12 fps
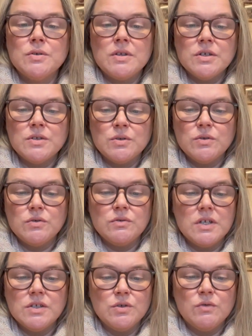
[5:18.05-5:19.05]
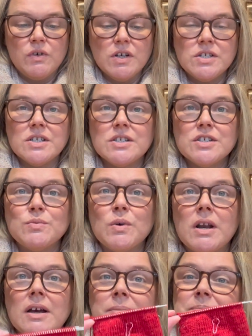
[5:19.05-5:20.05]
There's no there's no rush. I just
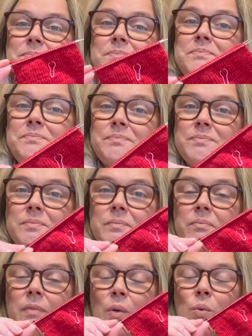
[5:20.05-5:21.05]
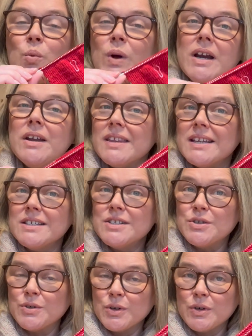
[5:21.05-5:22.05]
wanna wear these
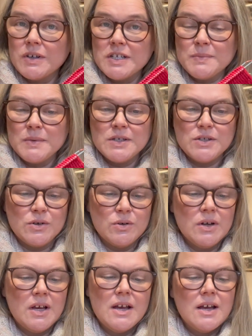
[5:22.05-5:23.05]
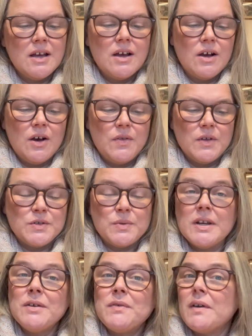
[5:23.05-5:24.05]
during Christmas. So on the
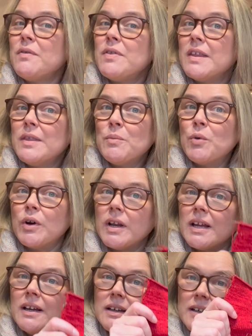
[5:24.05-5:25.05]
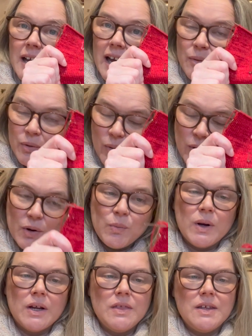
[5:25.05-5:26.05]
25th in the morning, I wanna
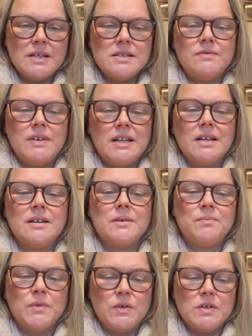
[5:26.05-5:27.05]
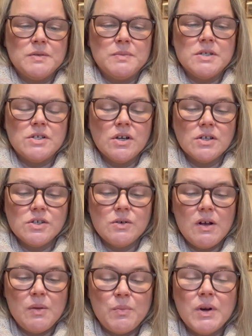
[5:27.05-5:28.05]
wear these red Christmas socks. So
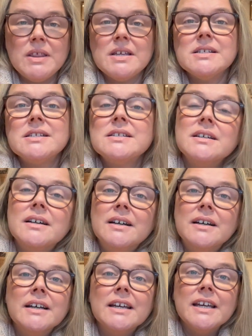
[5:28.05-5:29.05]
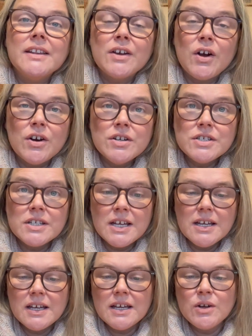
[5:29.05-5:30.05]
I'll bring these in the car
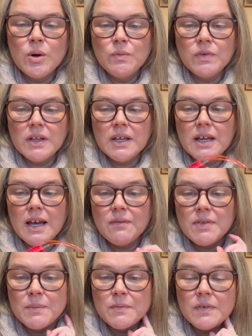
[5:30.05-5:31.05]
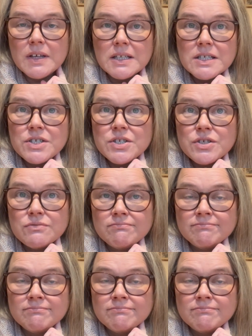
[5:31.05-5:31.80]
today and hopefully have them finished.